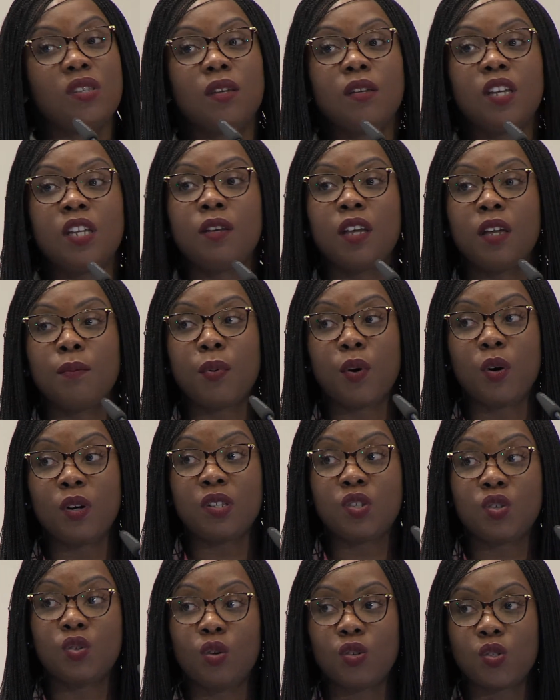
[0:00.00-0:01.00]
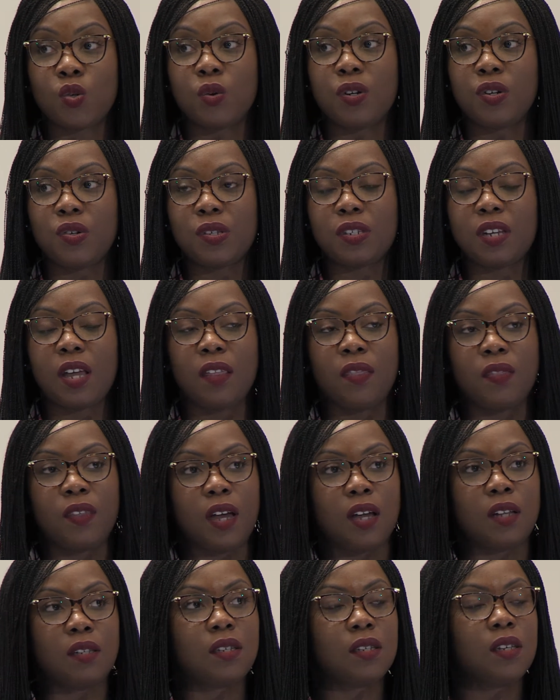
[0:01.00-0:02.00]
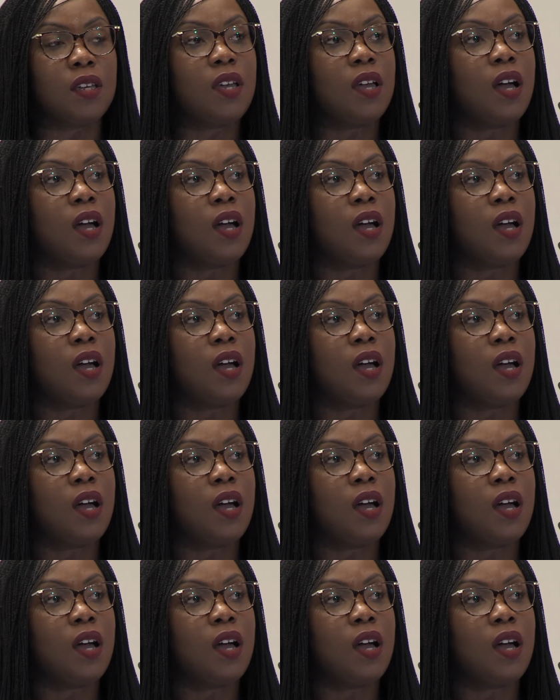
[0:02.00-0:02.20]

important to understand that.